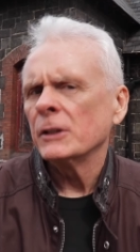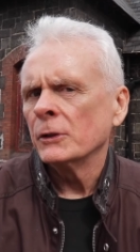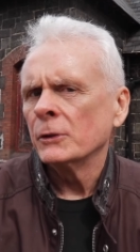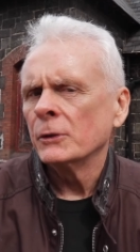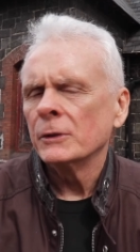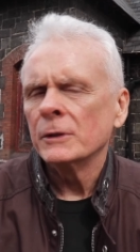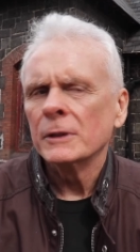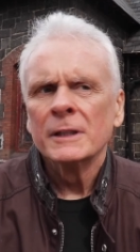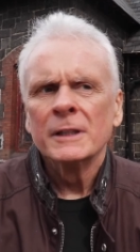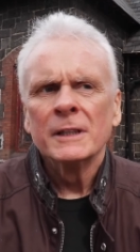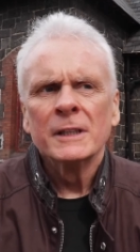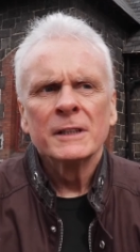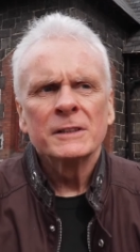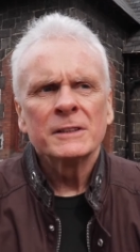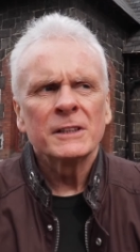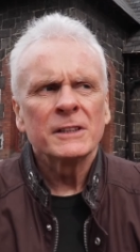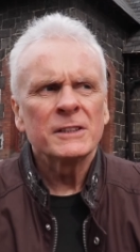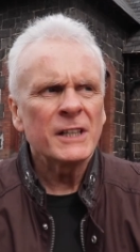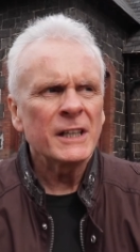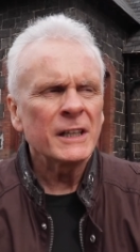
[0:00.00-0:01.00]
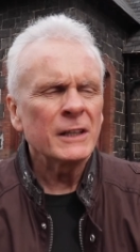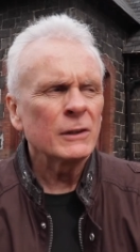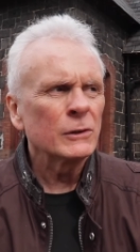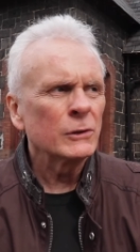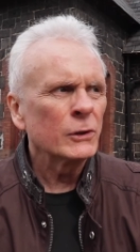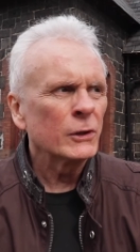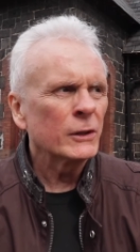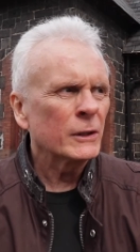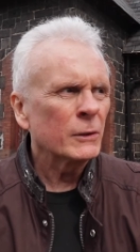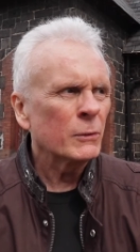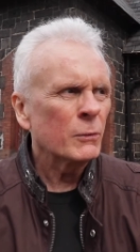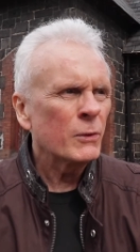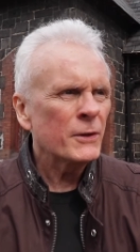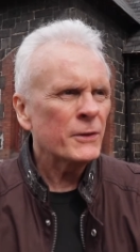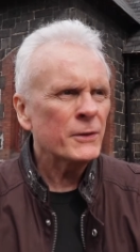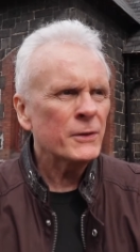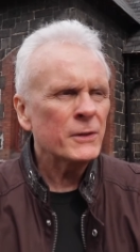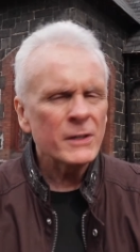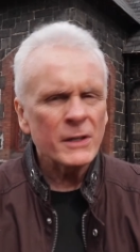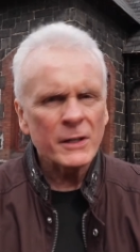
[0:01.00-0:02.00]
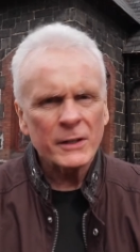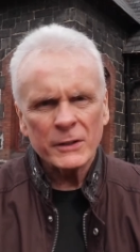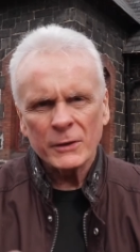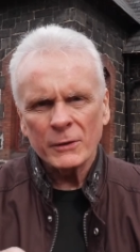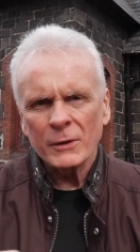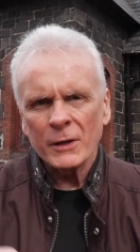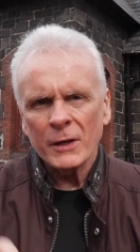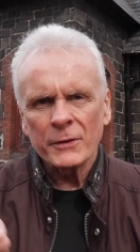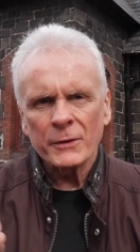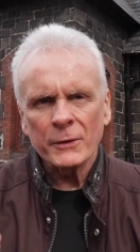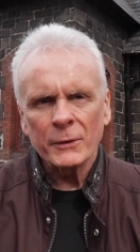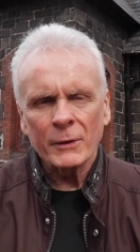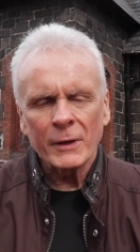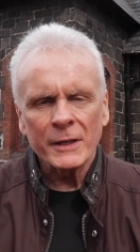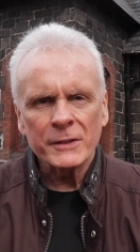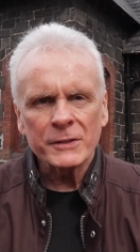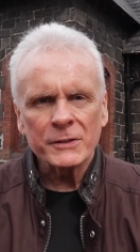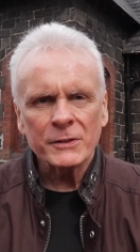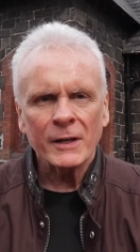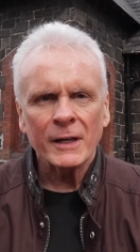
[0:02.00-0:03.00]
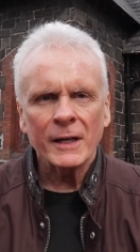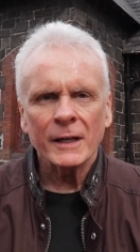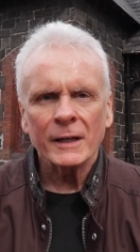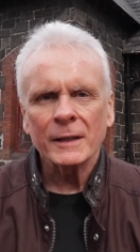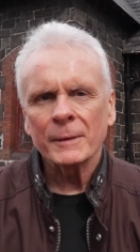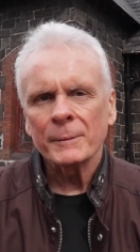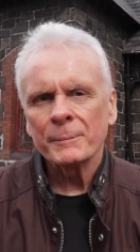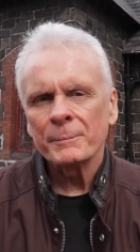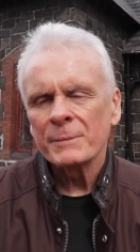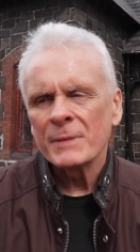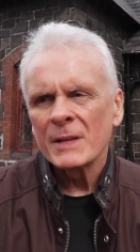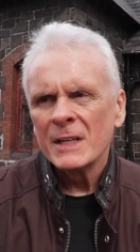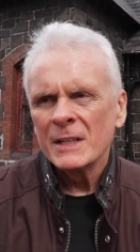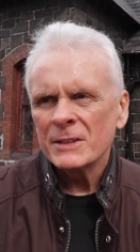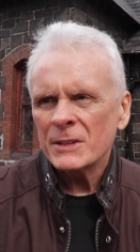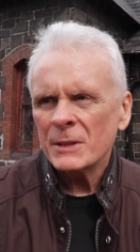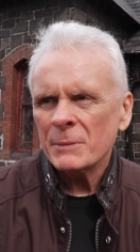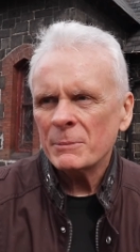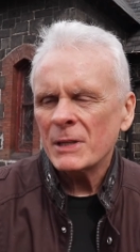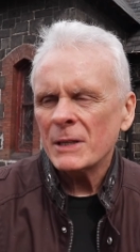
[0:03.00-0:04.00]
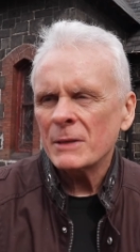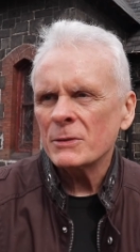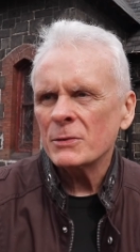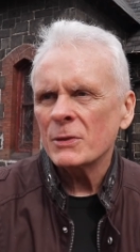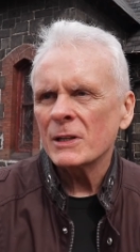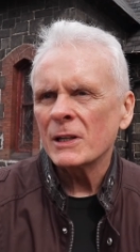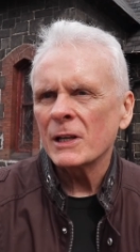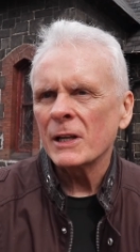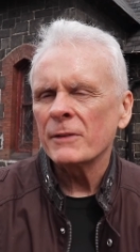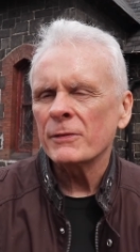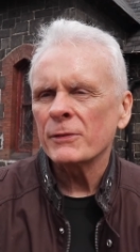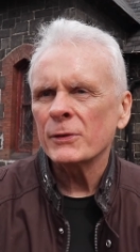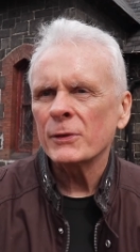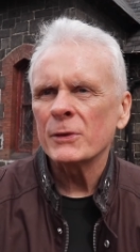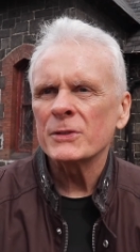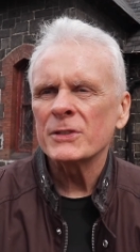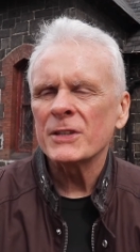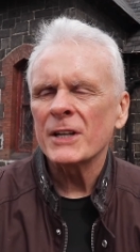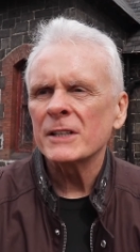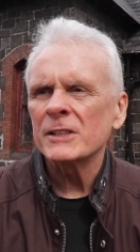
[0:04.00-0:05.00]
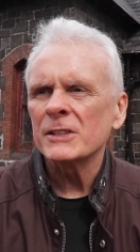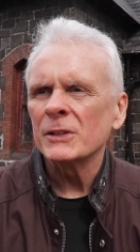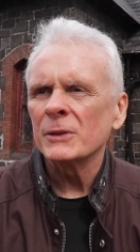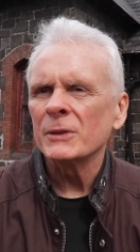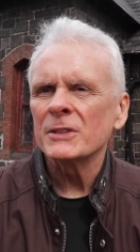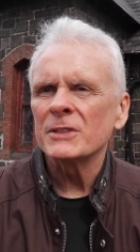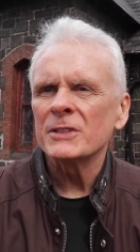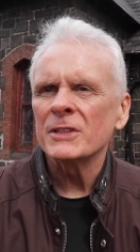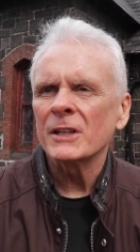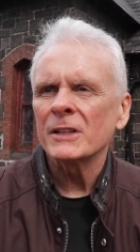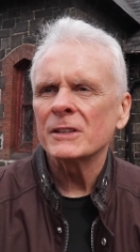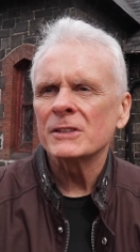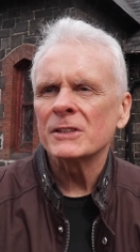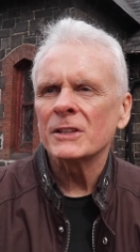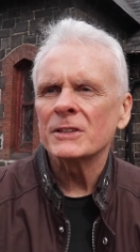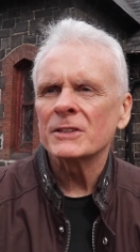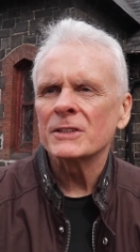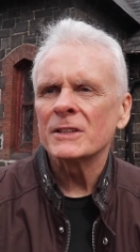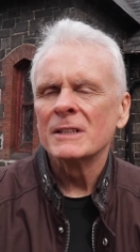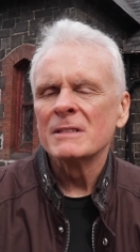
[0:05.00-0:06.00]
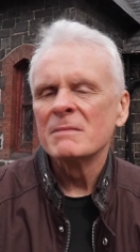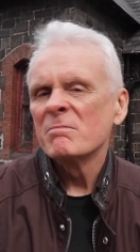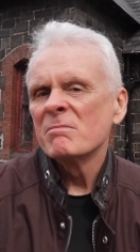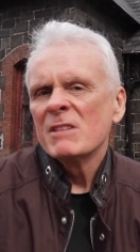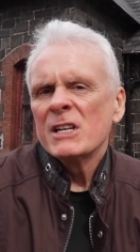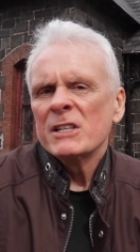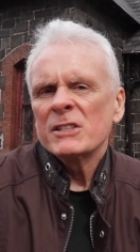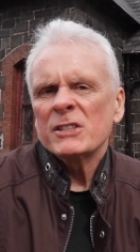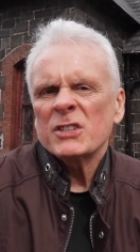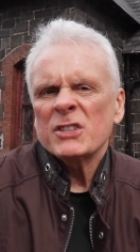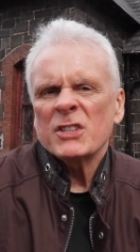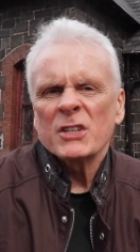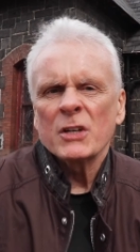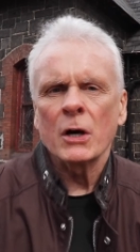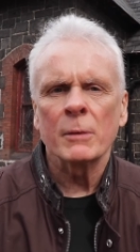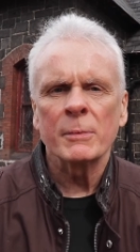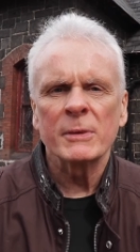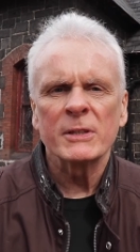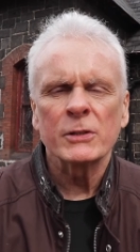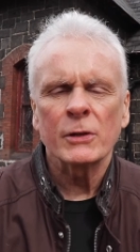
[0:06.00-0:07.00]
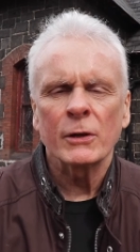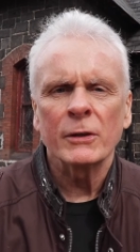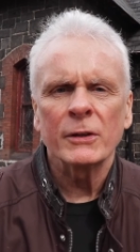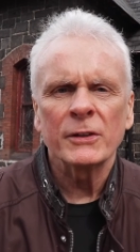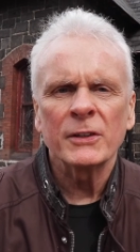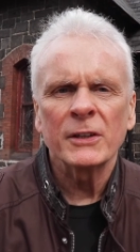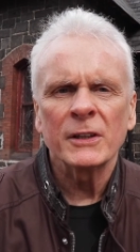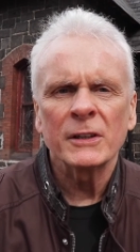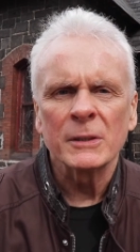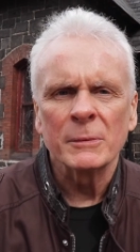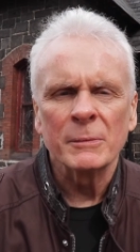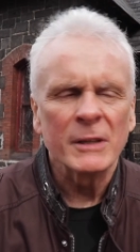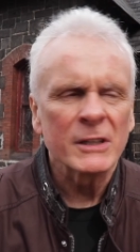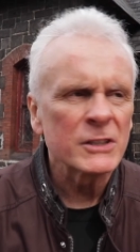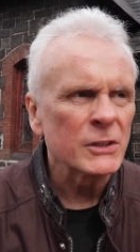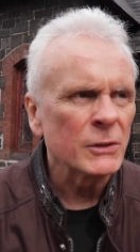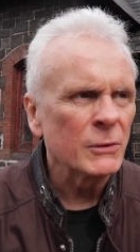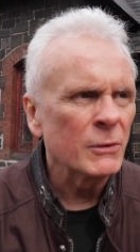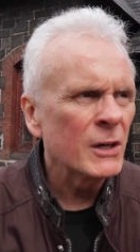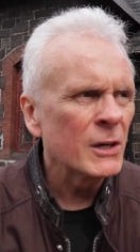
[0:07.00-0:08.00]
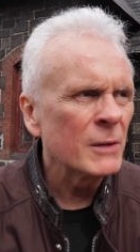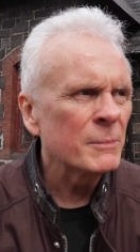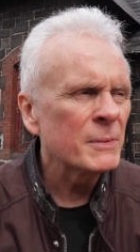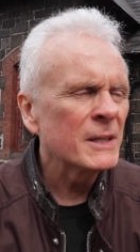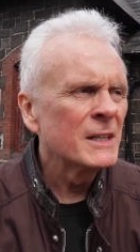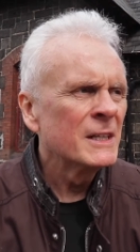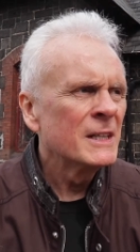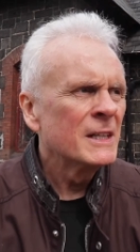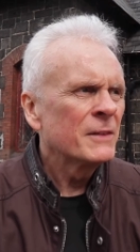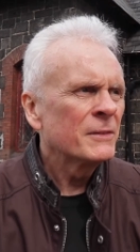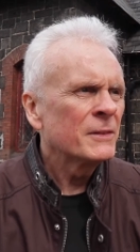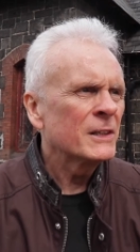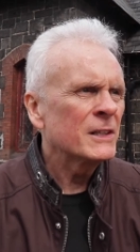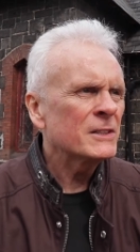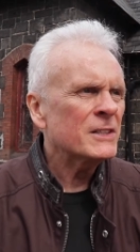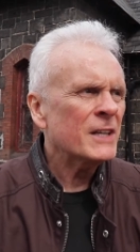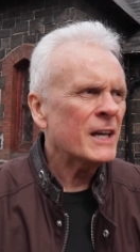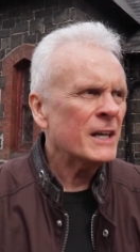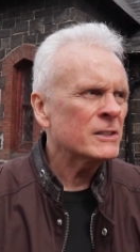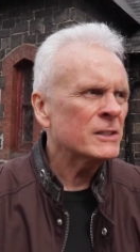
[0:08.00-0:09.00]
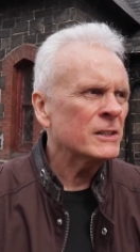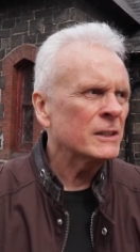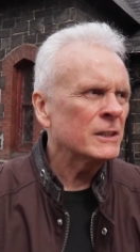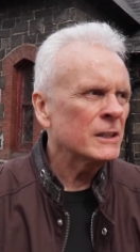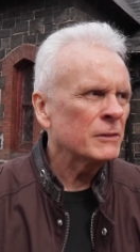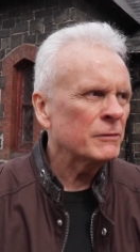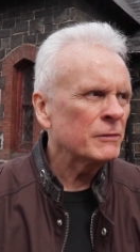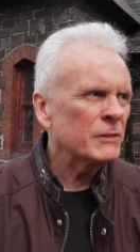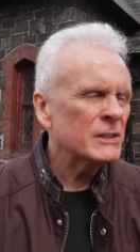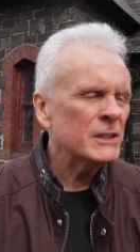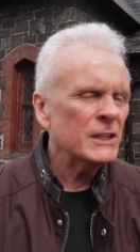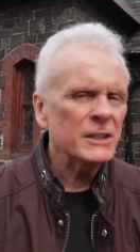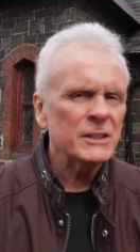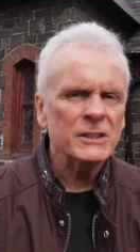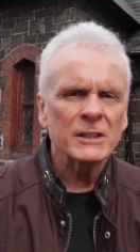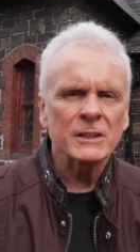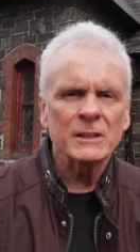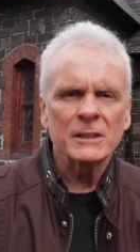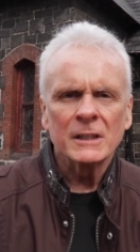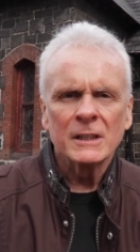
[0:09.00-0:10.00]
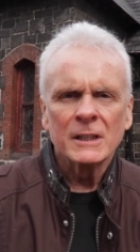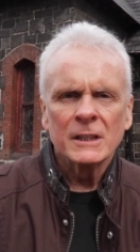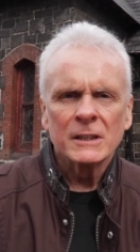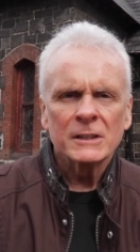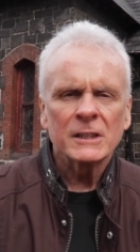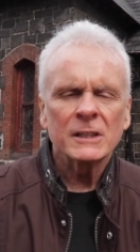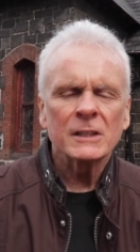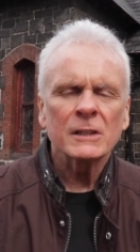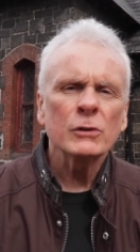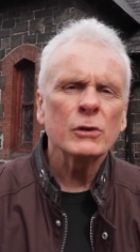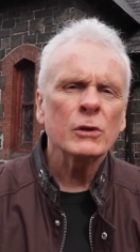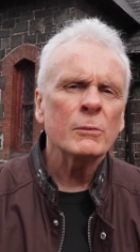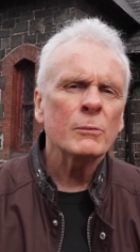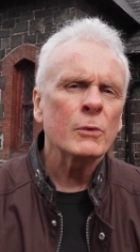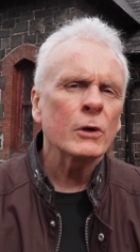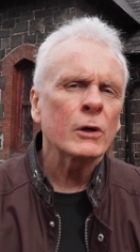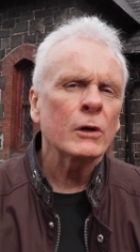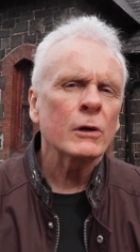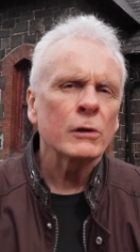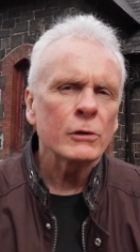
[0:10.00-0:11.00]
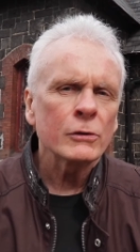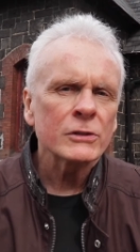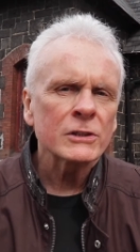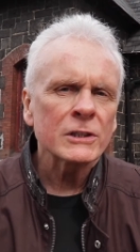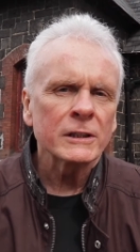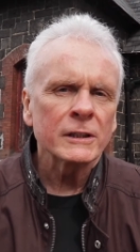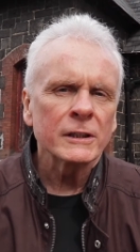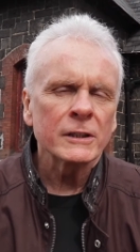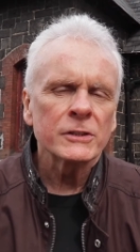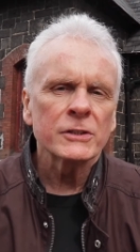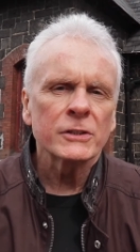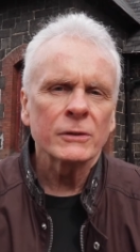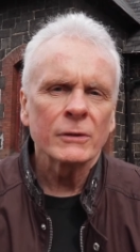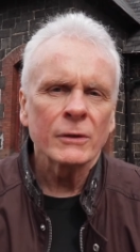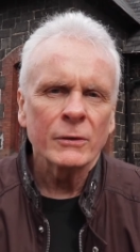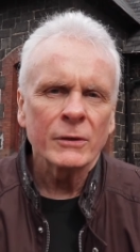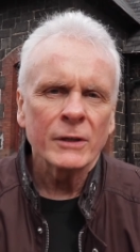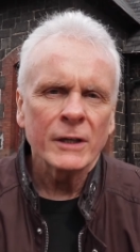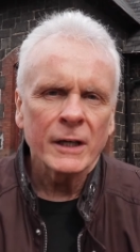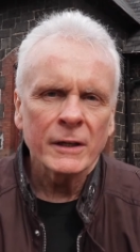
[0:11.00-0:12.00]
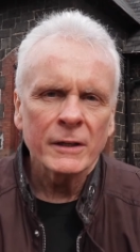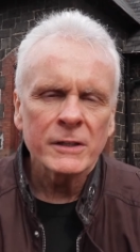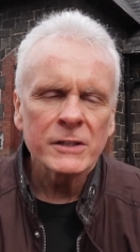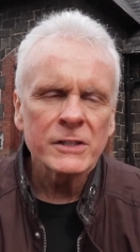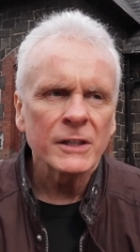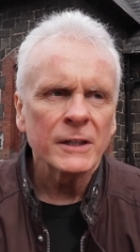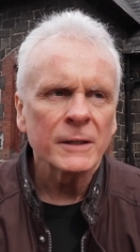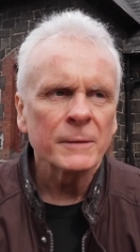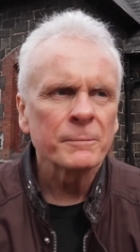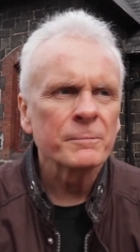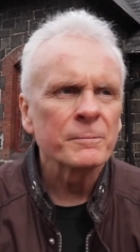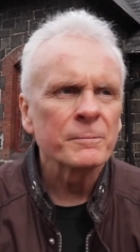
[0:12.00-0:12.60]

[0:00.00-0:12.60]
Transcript: you to take a look at whether or not you're on the right track. Sometimes what life throws at you is not just, just an arbitrary thing to mess you up, but it's actually an invitation to look more closely at your own energy.